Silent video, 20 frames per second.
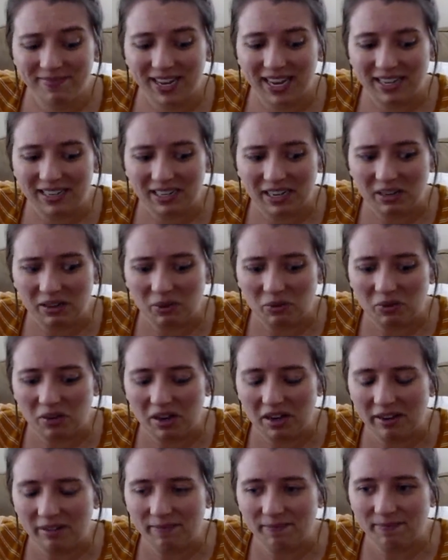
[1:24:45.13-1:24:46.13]
and take notes
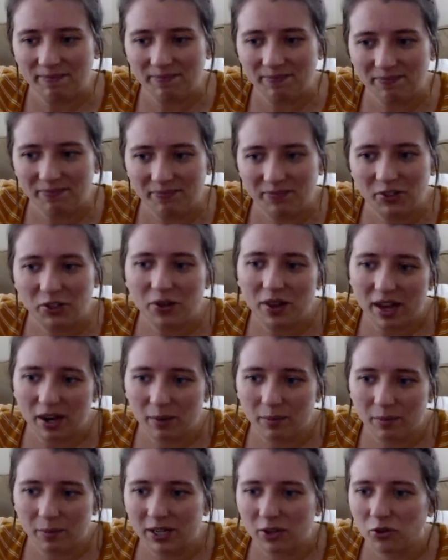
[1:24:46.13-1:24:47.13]
on it. So
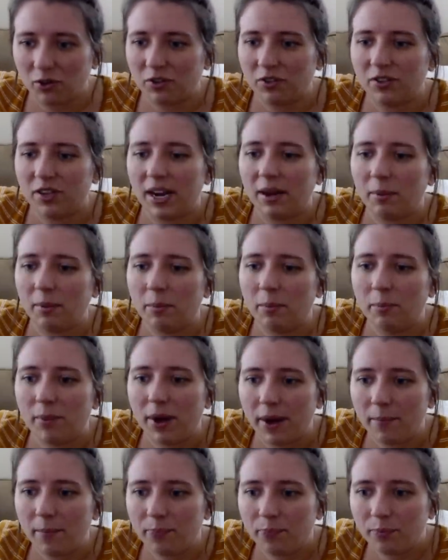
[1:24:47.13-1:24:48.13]
that'll be interesting,
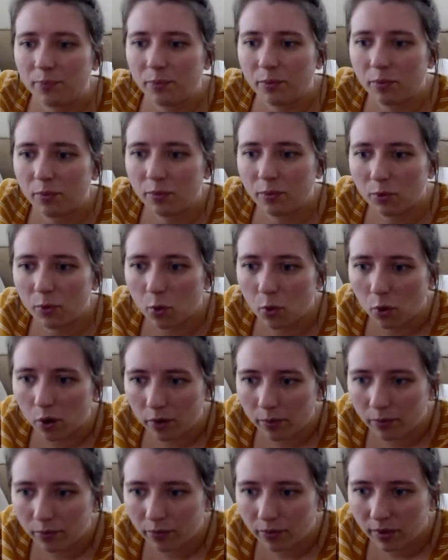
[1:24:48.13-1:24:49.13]
but
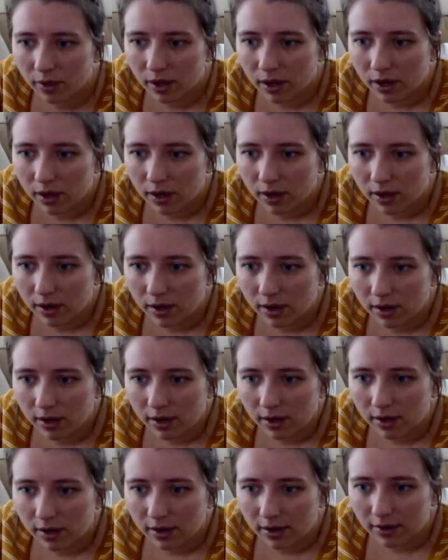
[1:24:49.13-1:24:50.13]
cool.
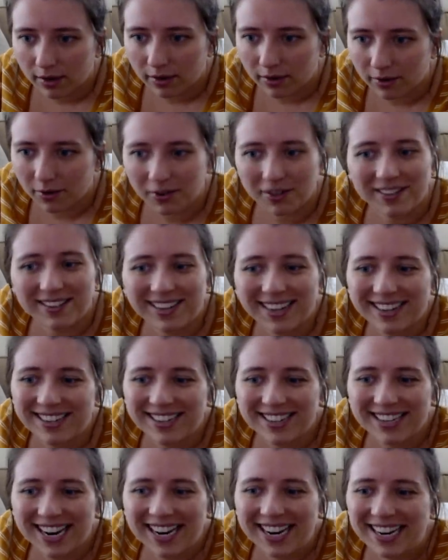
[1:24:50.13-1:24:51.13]
Who decides
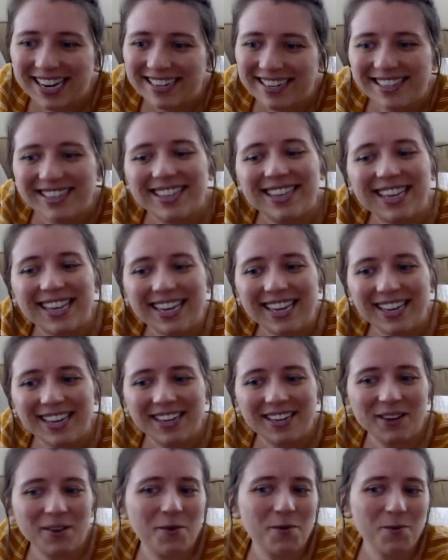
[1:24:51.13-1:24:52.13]
shady or sleek?
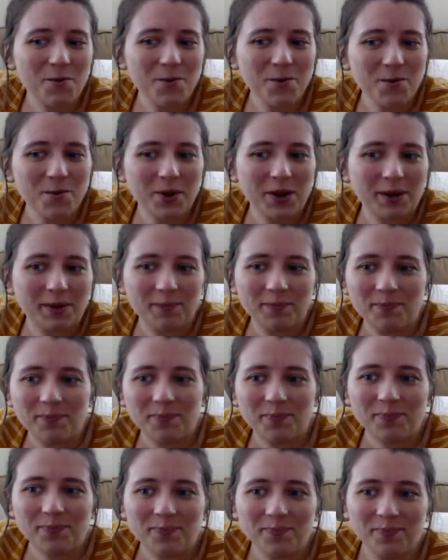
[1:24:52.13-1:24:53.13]
Ooh.
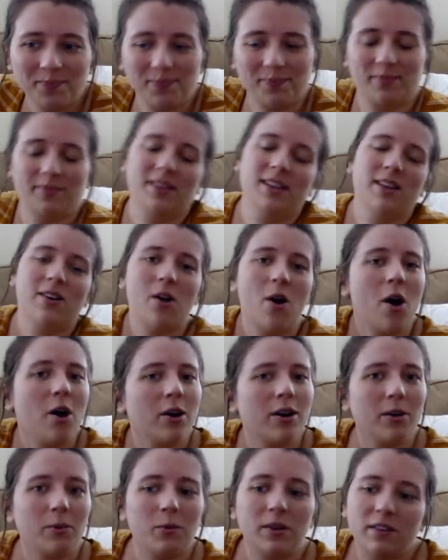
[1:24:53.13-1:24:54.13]
All
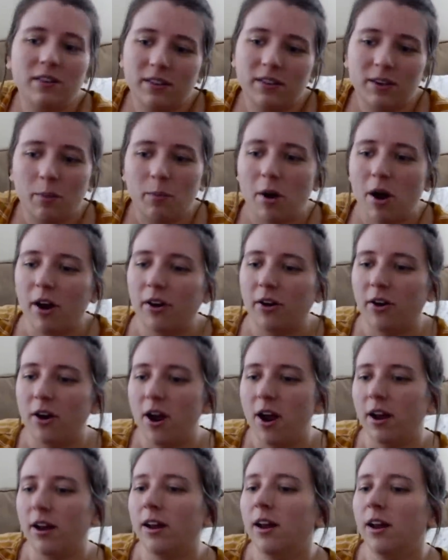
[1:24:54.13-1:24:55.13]
good ones to ponder
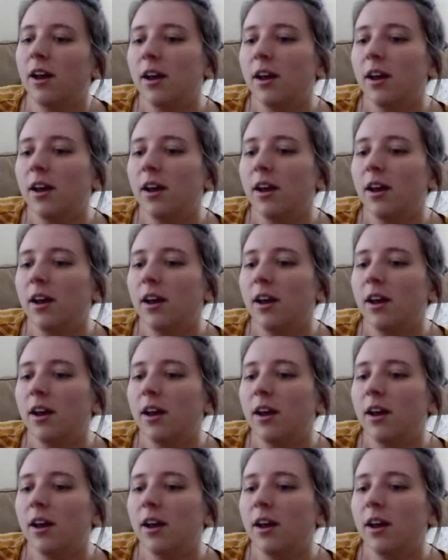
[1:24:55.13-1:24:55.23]
on.